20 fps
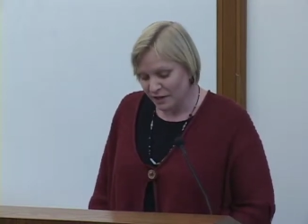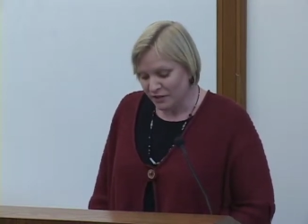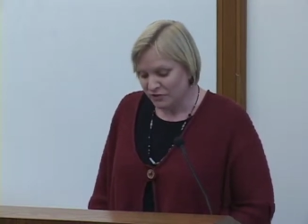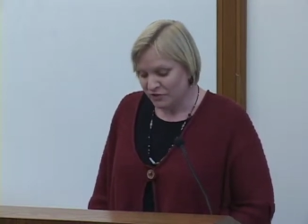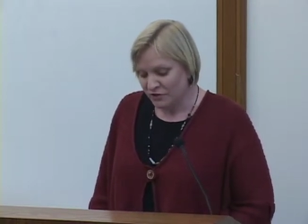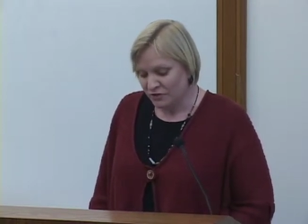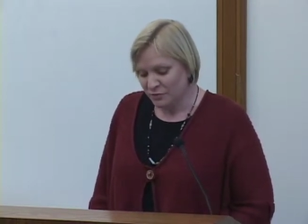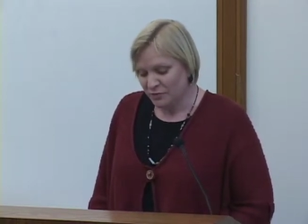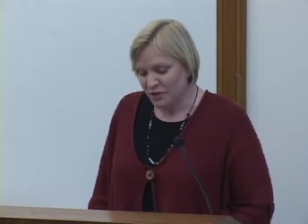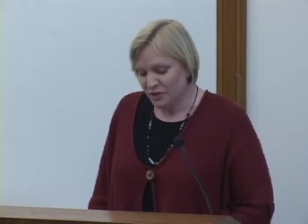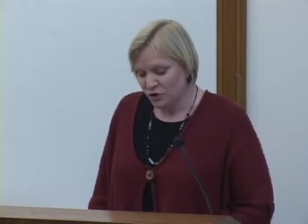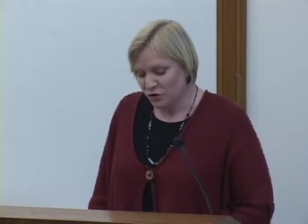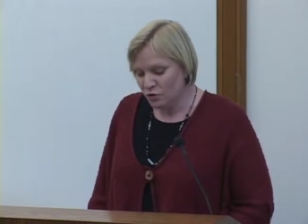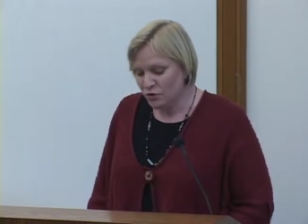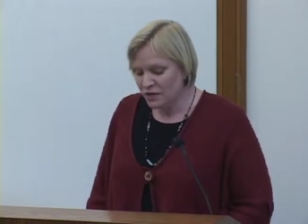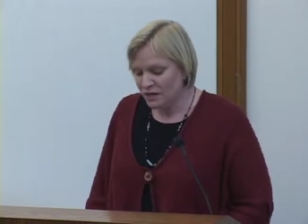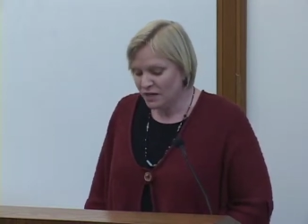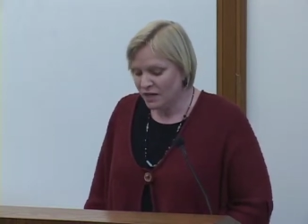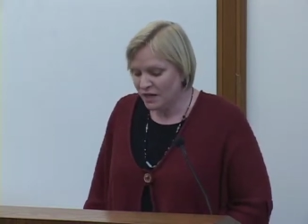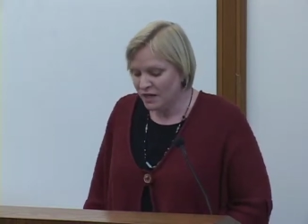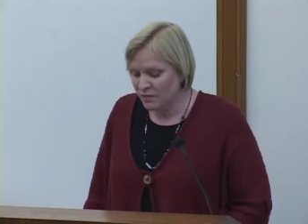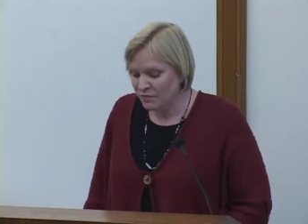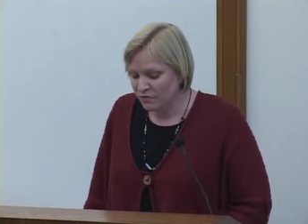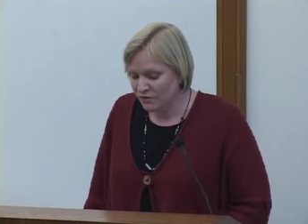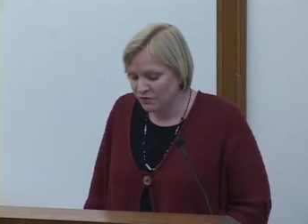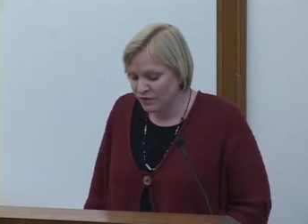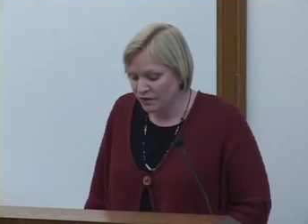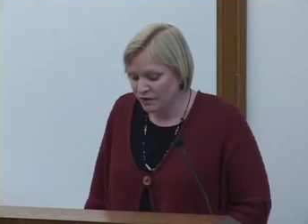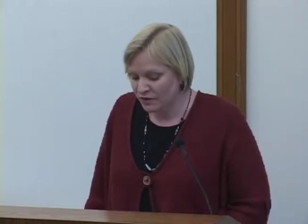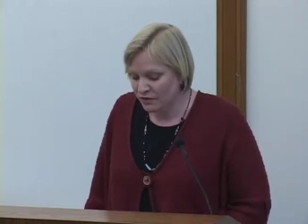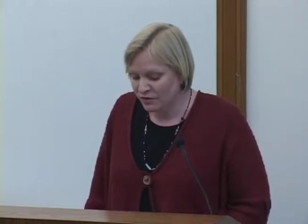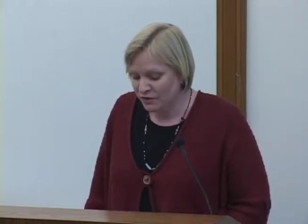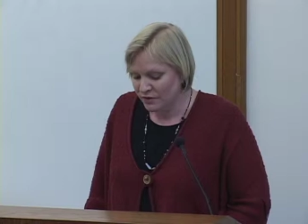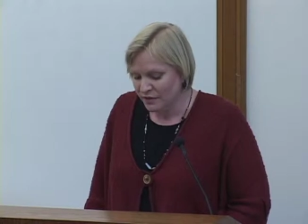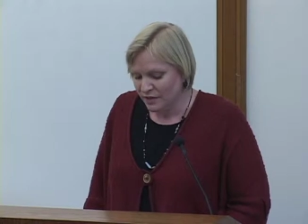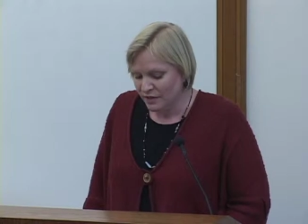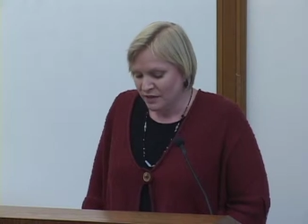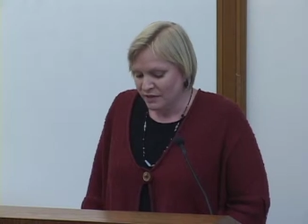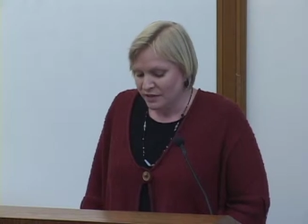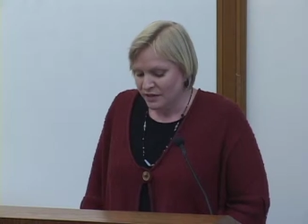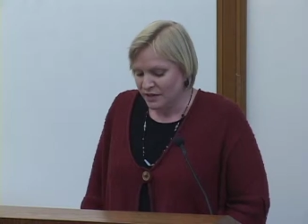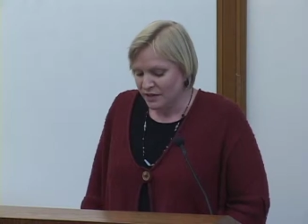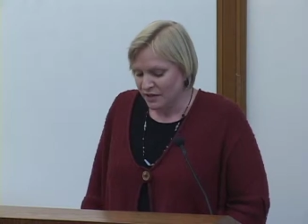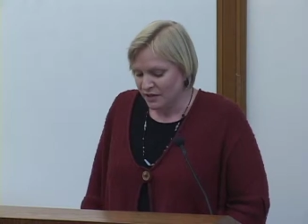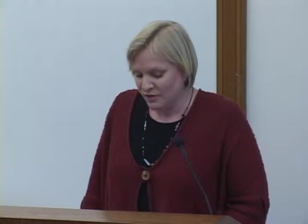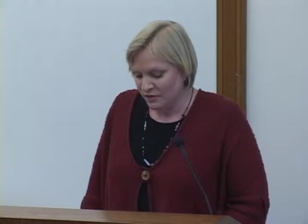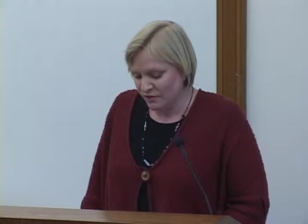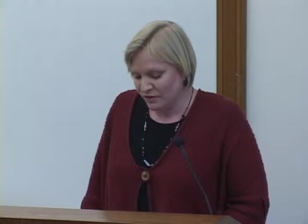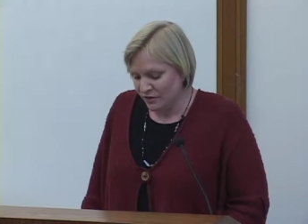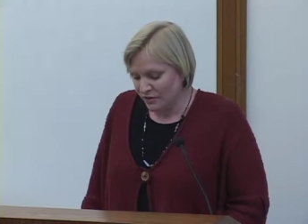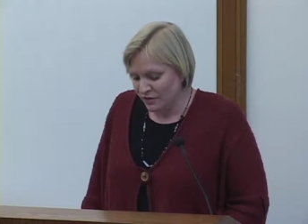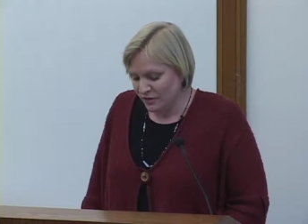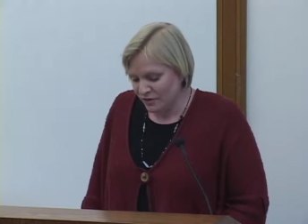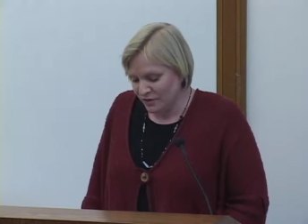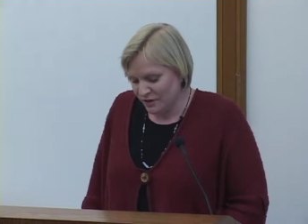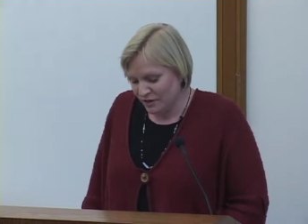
She's been a Guggenheim fellow, a fellow,